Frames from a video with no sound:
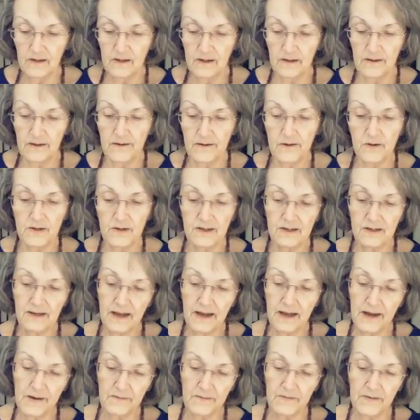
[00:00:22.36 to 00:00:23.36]
You didn't
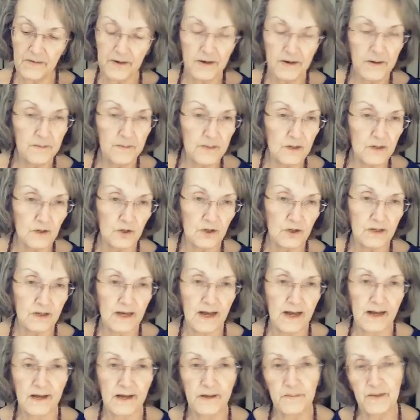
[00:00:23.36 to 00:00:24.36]
have very much
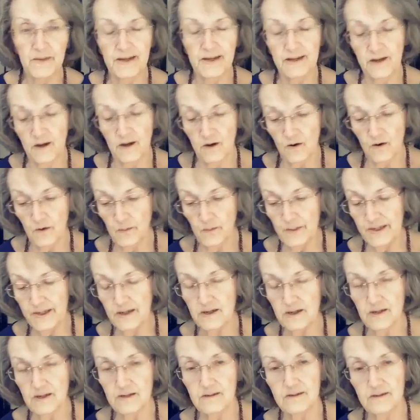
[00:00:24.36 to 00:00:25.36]
time, I know,
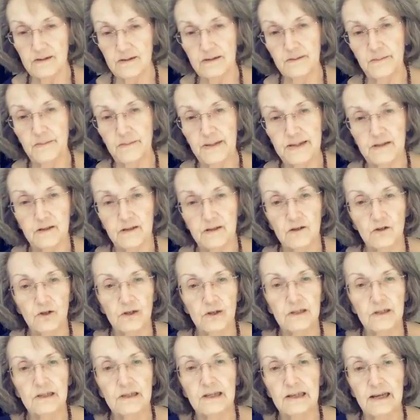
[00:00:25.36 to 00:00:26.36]
because the message
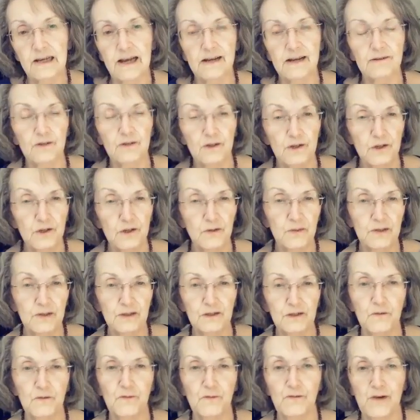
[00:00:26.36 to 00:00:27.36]
didn't get out to you
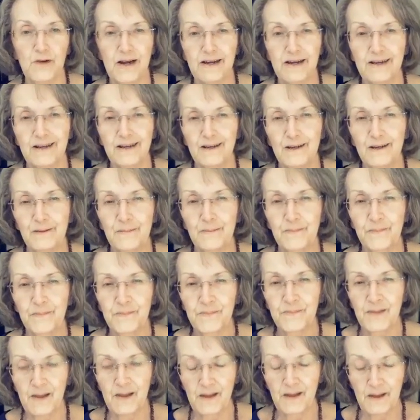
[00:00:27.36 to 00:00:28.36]
until Friday.
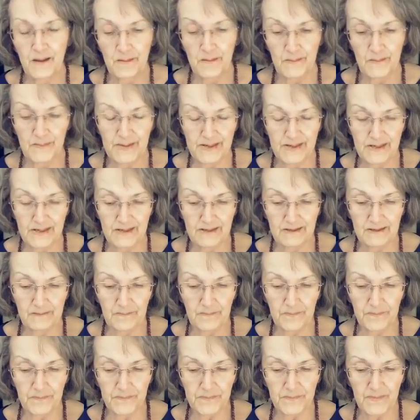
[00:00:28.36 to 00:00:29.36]
But
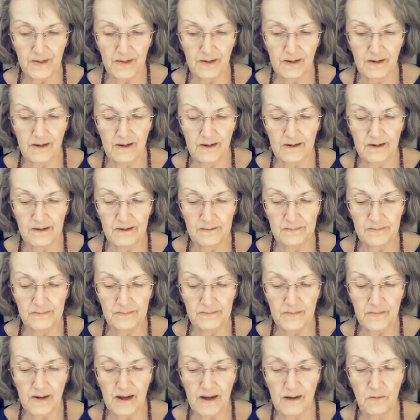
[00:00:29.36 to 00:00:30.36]

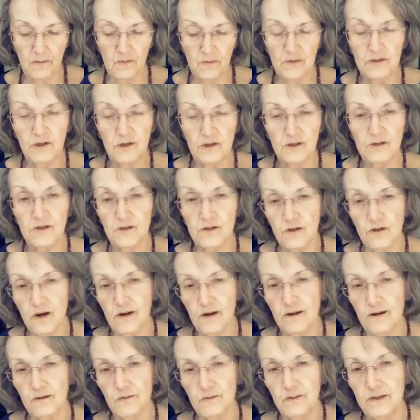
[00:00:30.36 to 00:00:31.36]
I want to
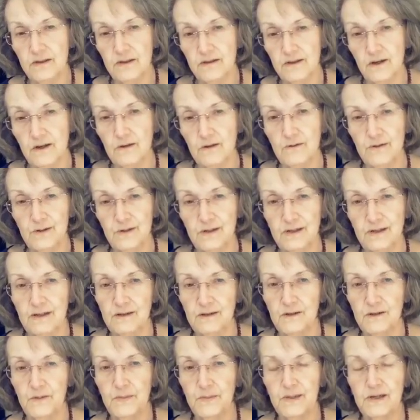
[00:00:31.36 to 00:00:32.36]
start with those
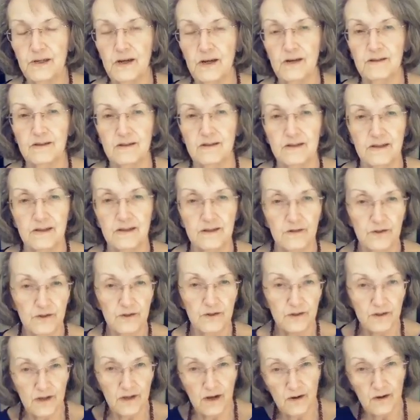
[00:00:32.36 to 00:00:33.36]
things because they're
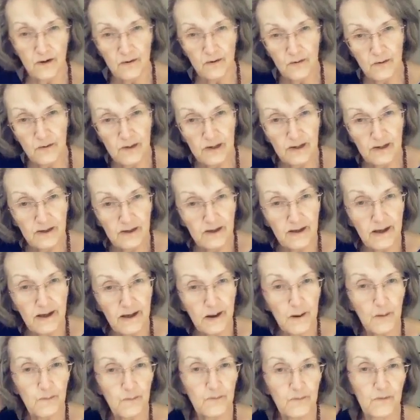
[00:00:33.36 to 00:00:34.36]
so
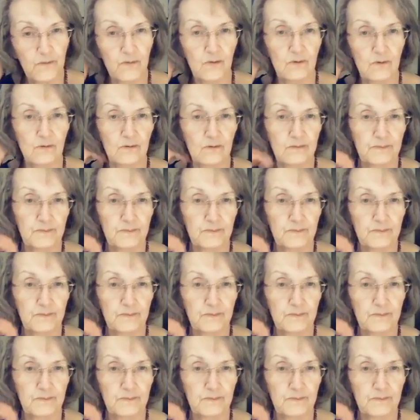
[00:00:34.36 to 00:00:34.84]
helpful.